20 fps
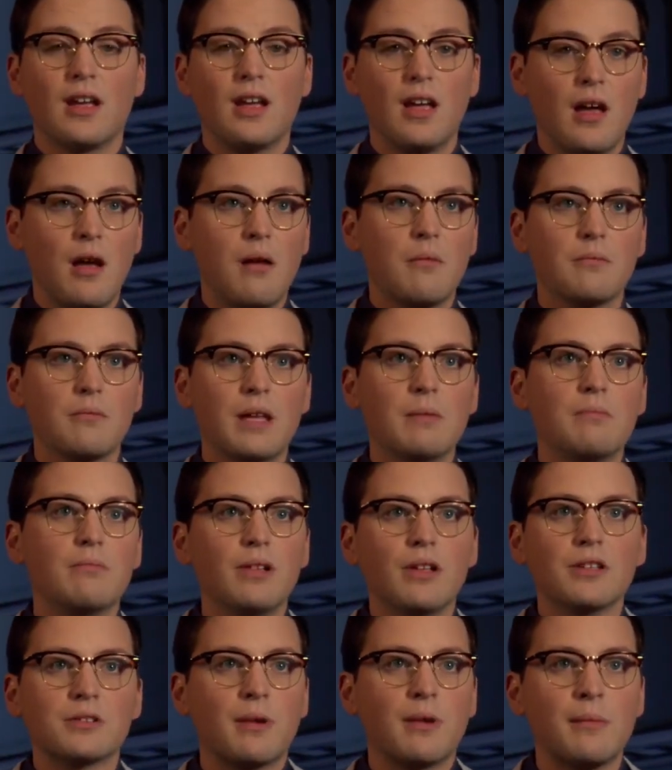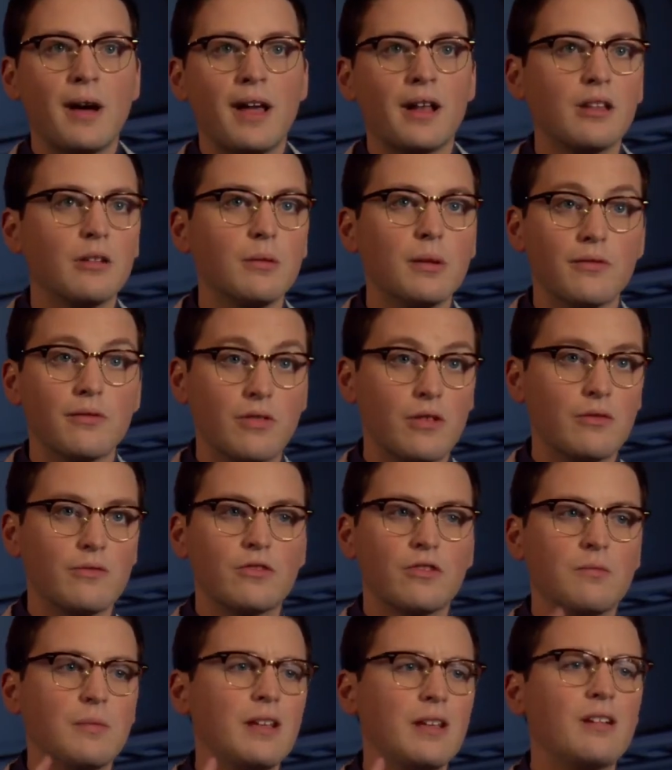it blows my mind a little bit.
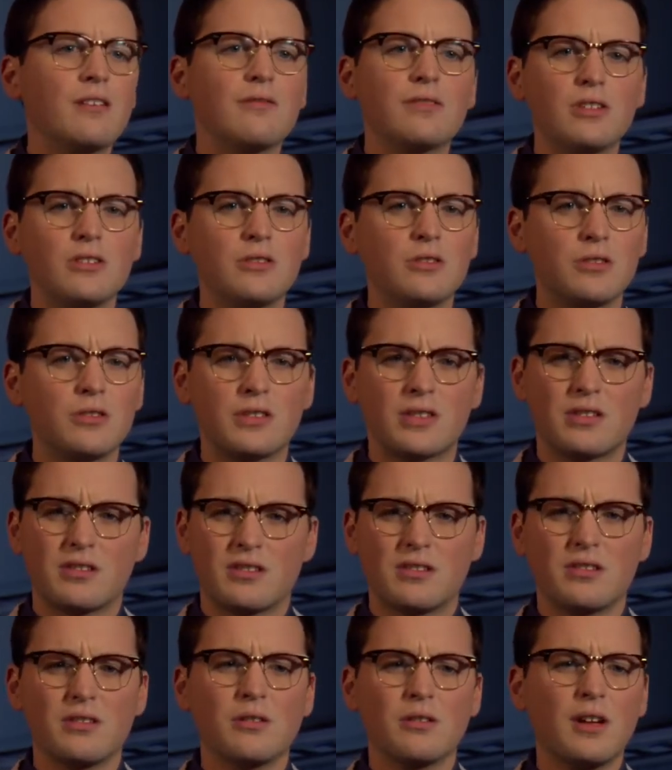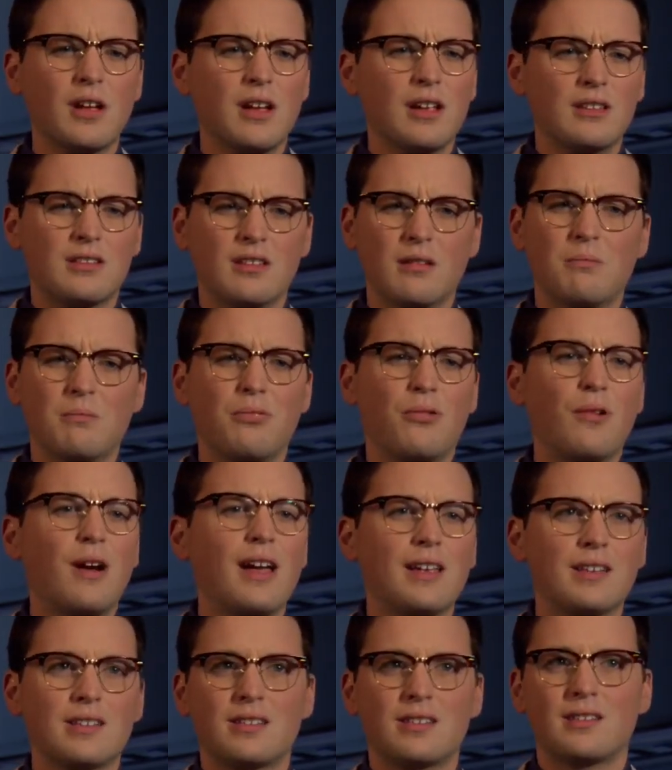From interviews to
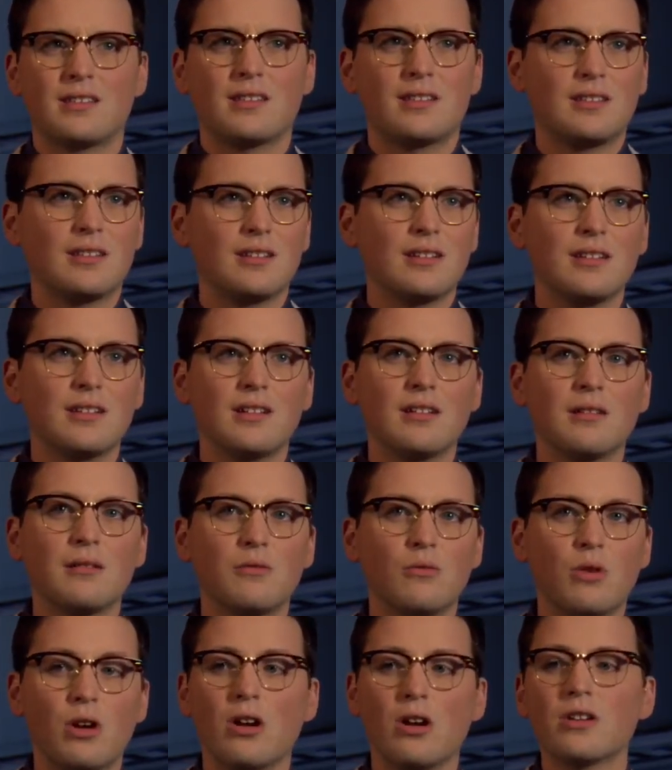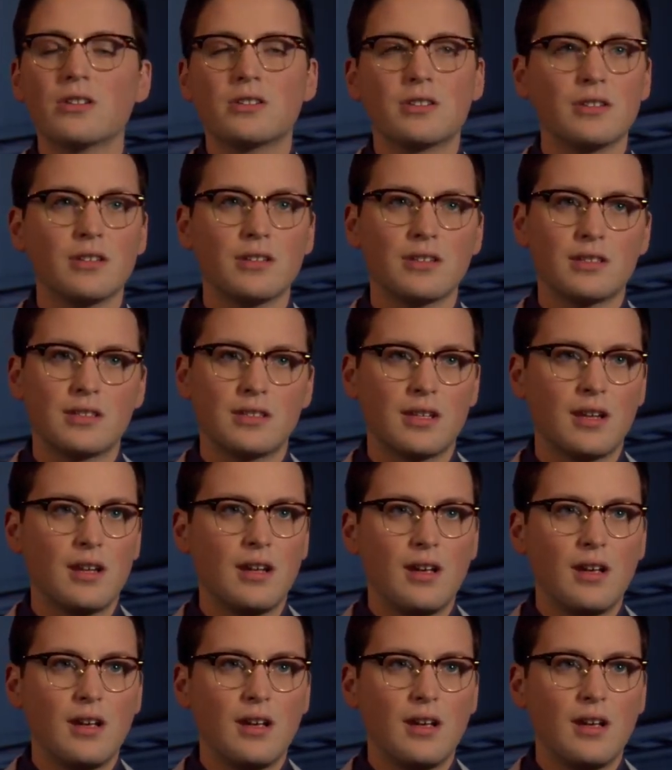press to rehearsals,